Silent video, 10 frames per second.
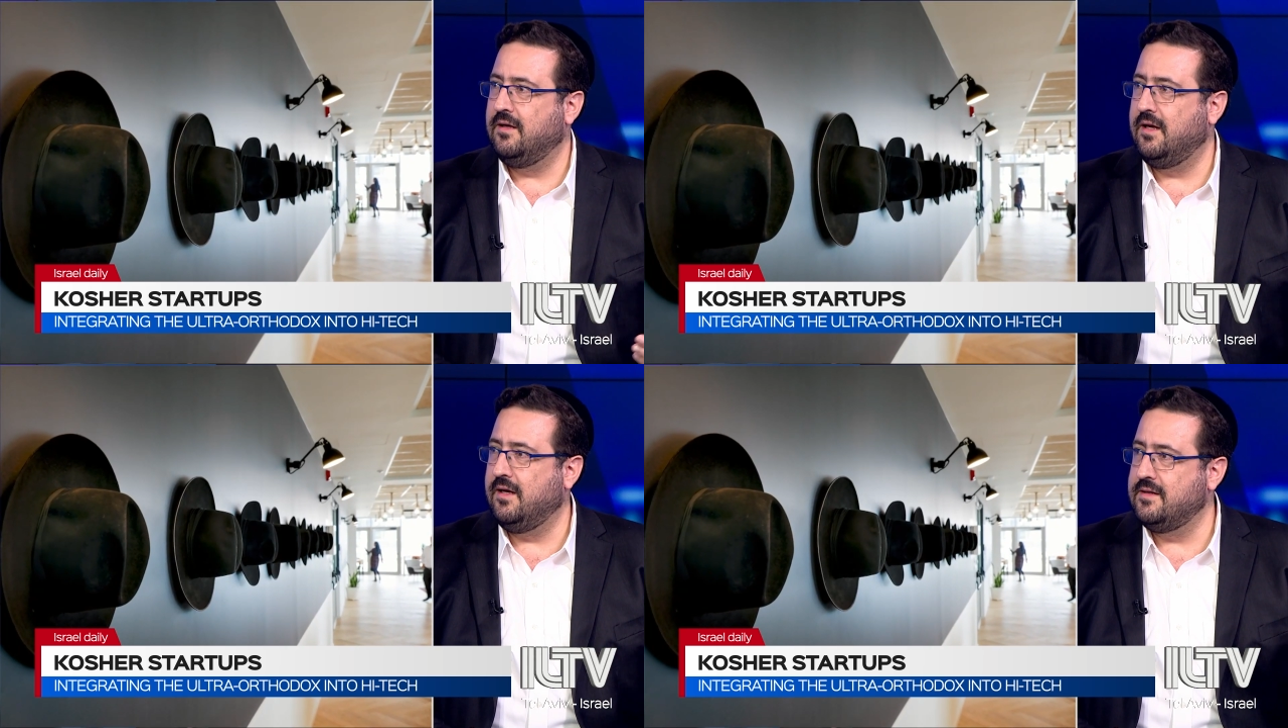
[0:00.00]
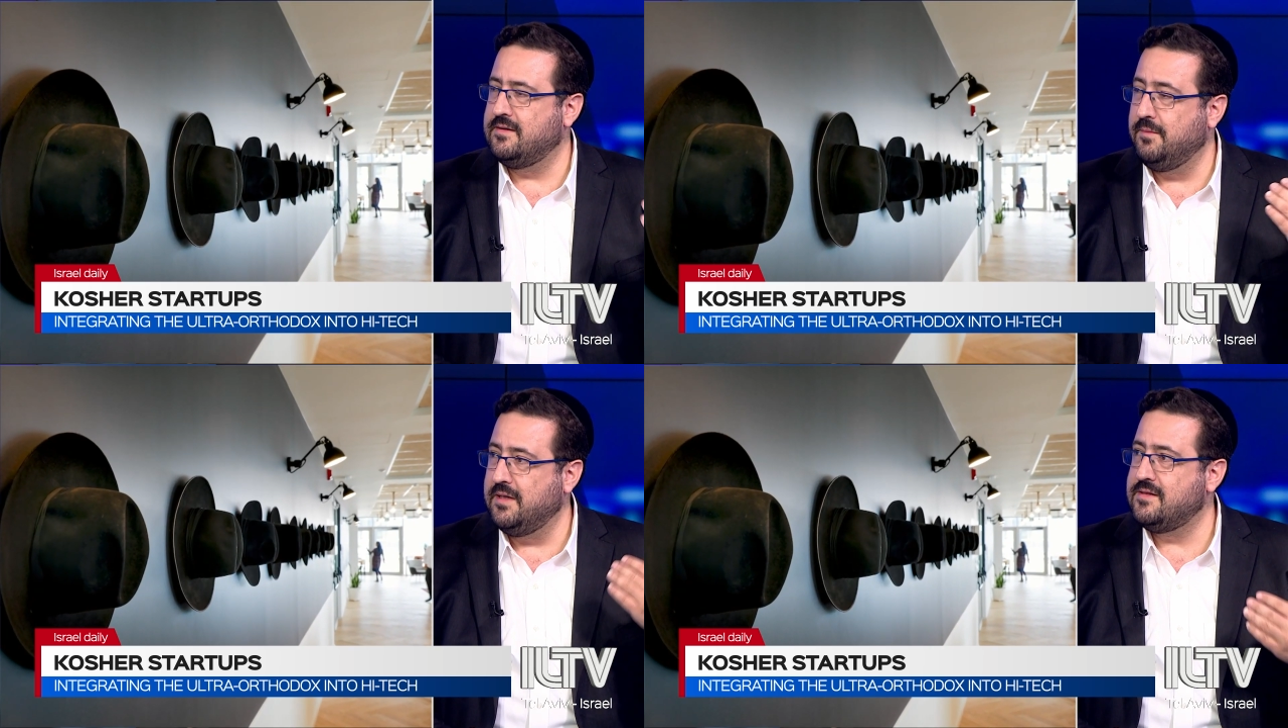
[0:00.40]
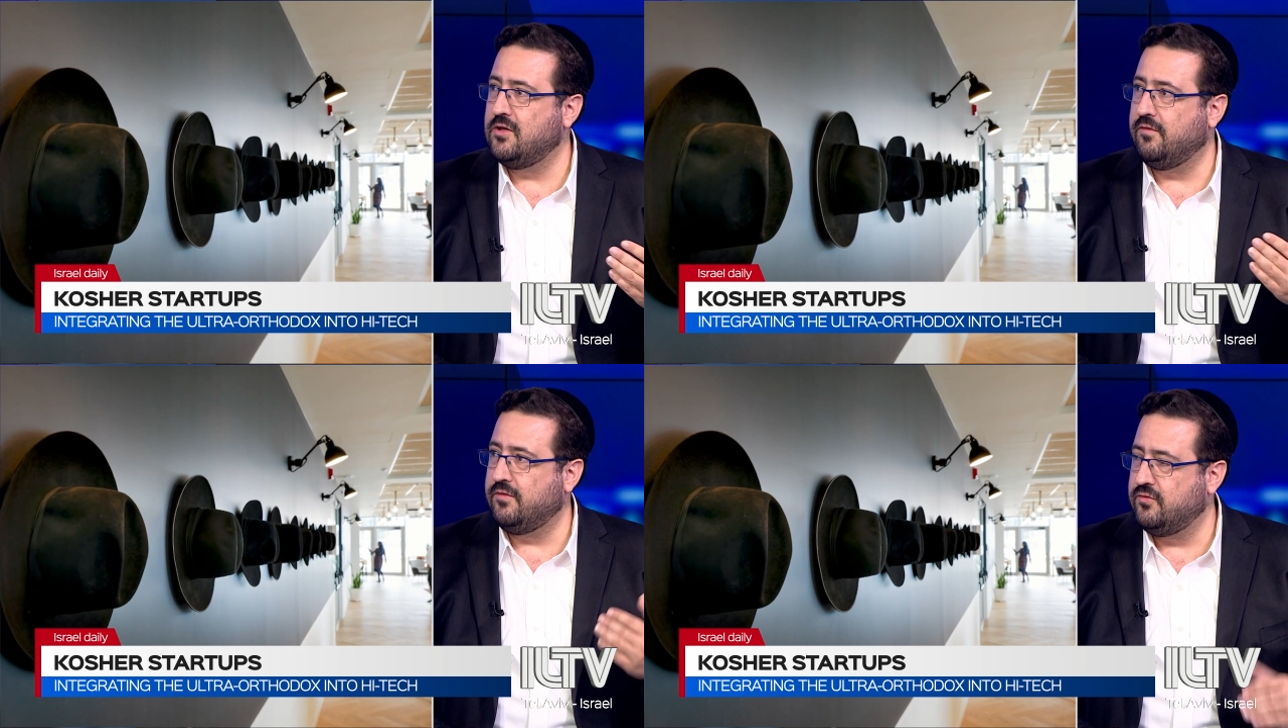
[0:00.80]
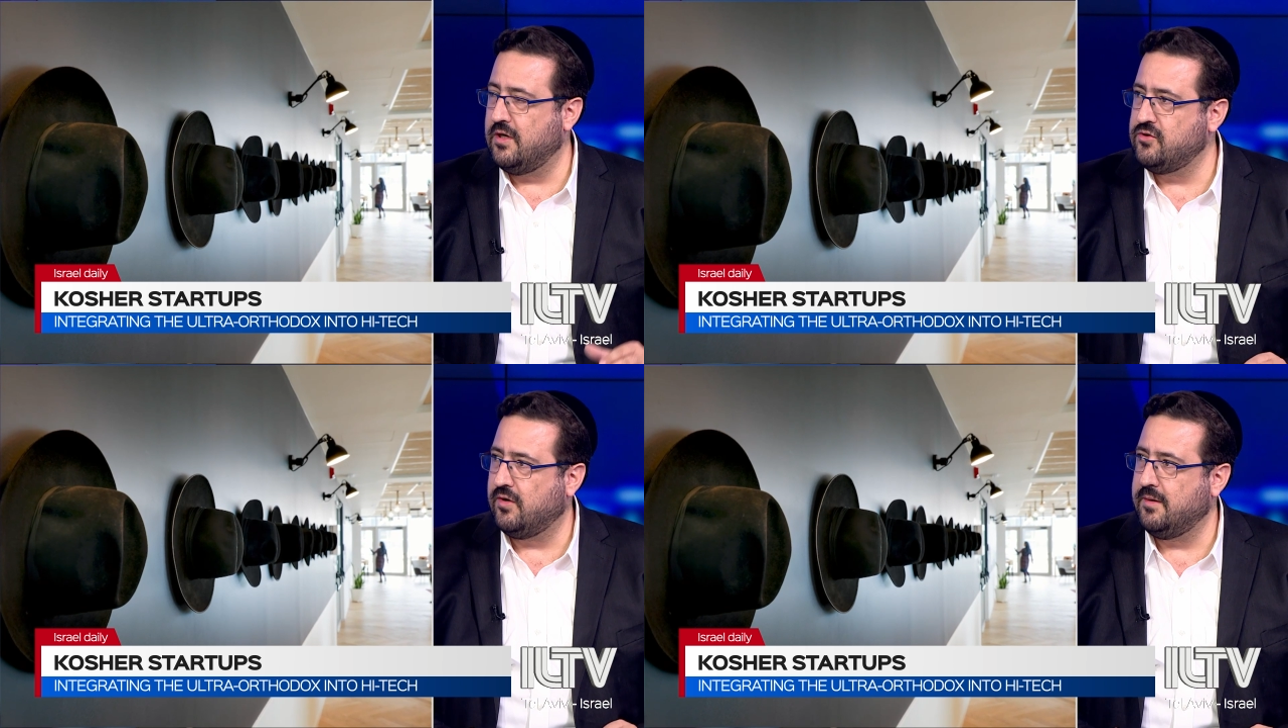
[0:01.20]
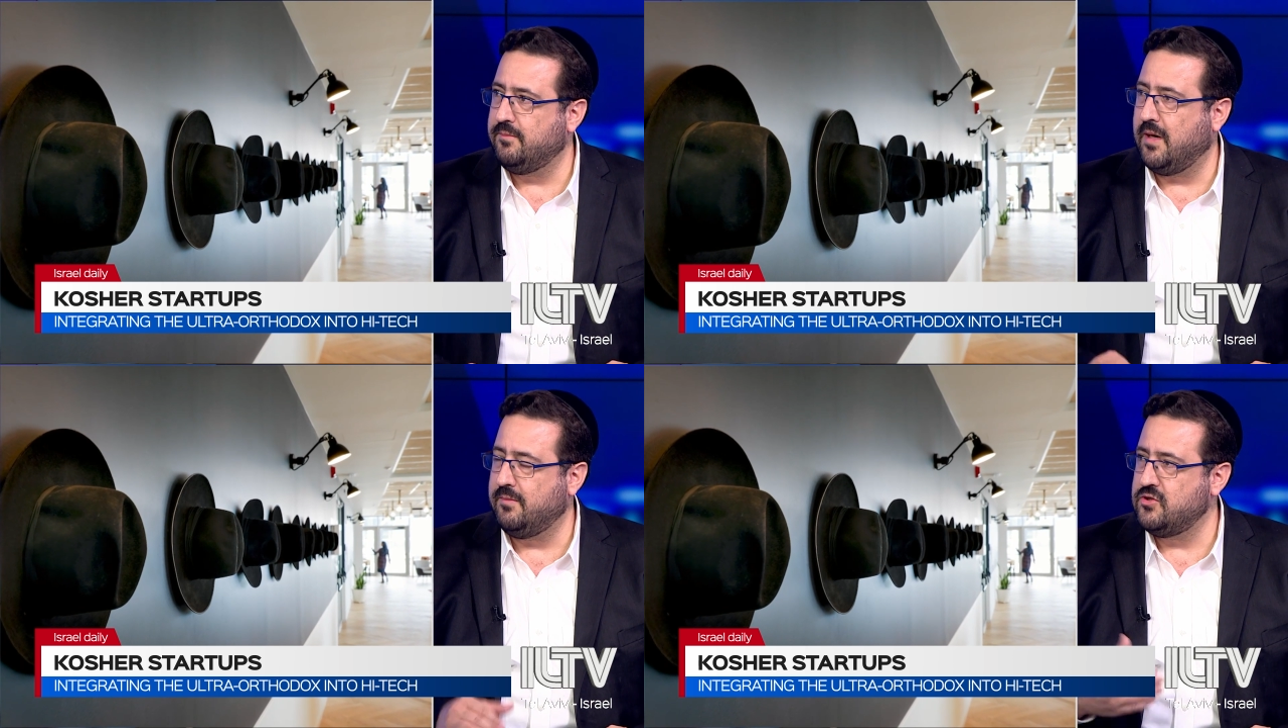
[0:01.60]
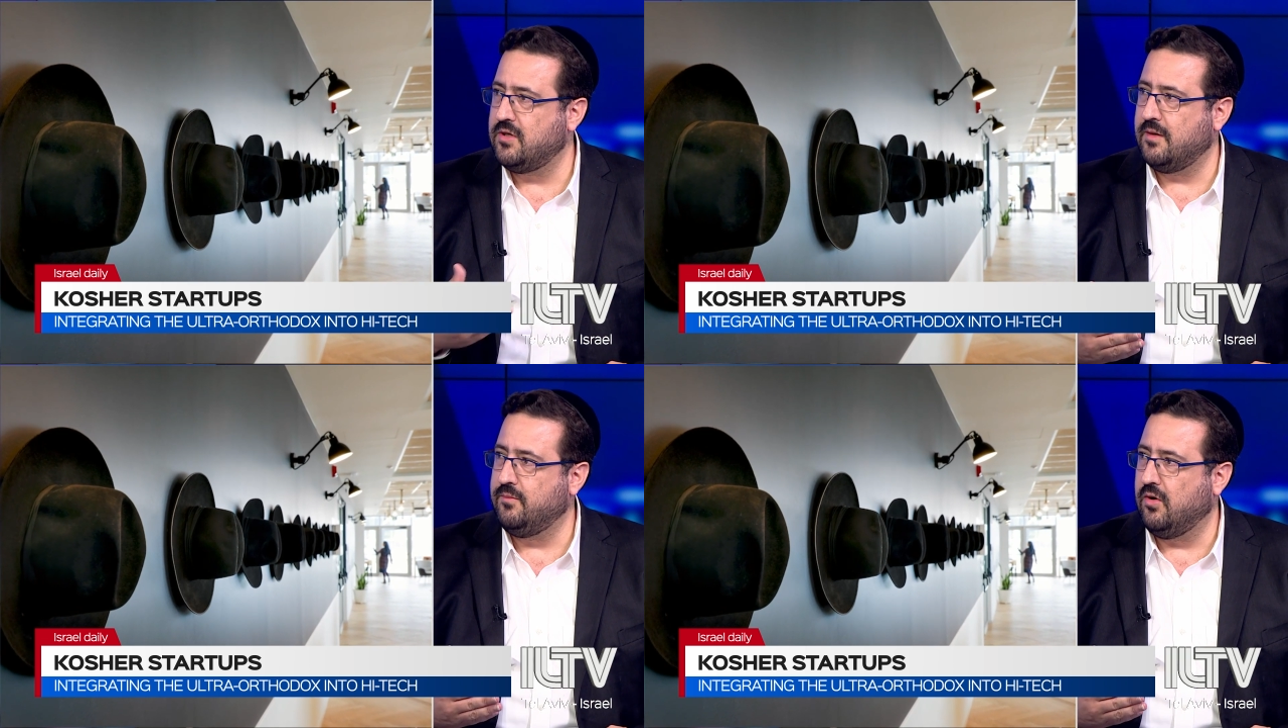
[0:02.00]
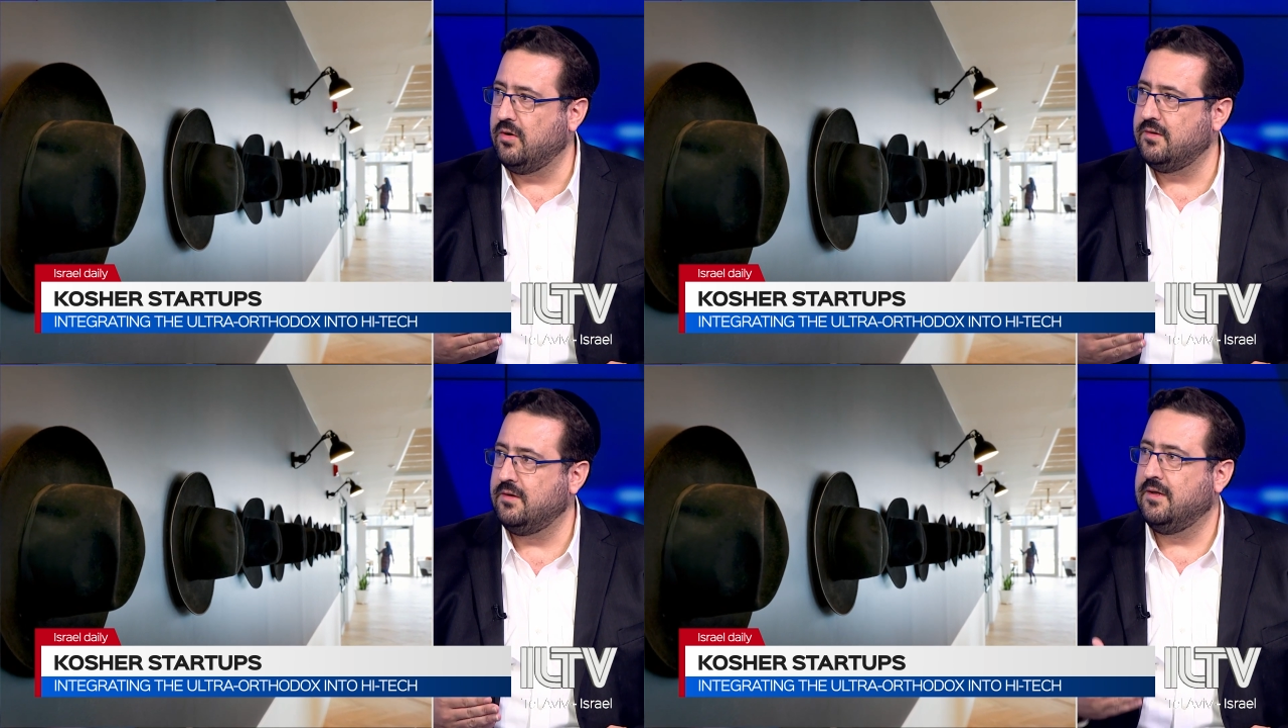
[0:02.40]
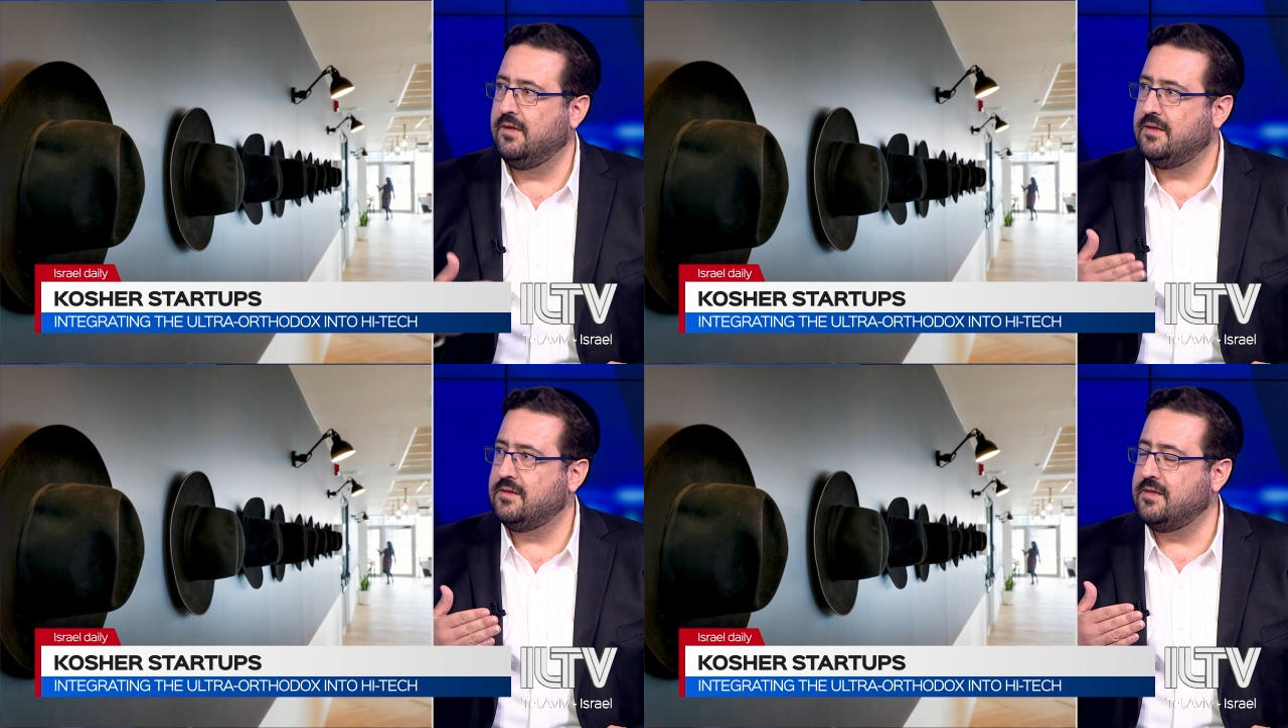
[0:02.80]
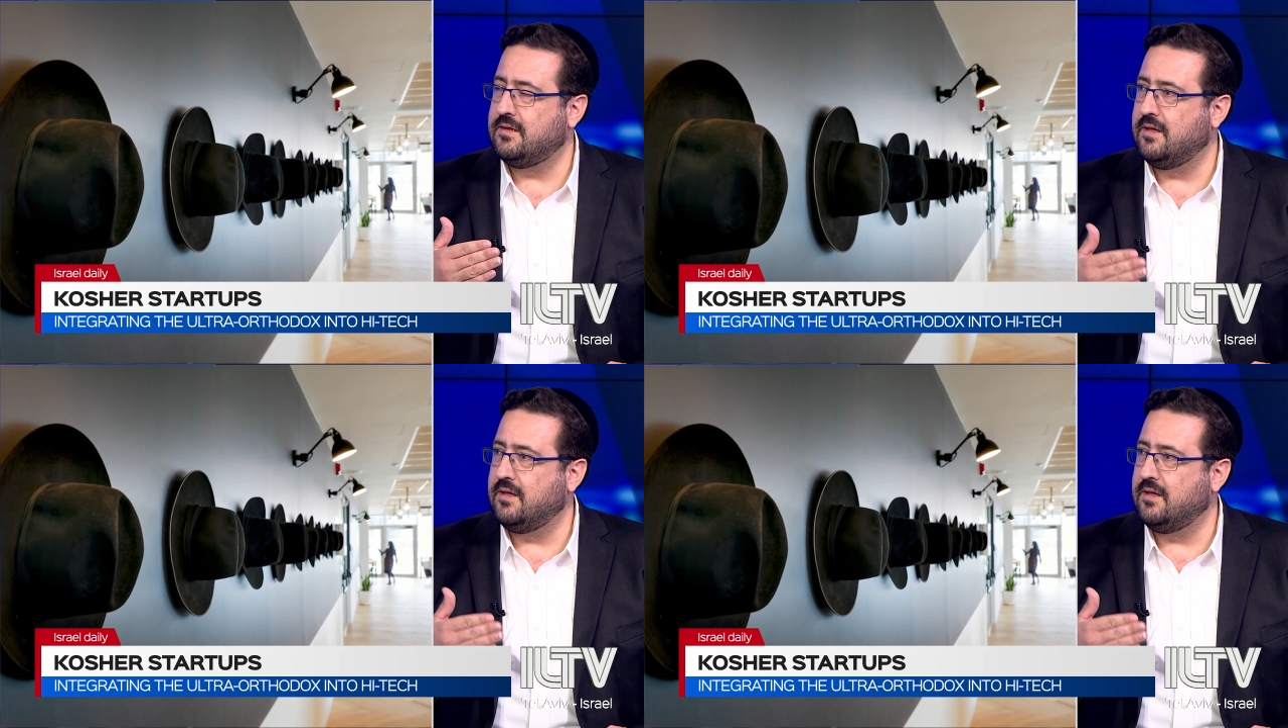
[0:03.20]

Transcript: the Ministry of Treasury published a report that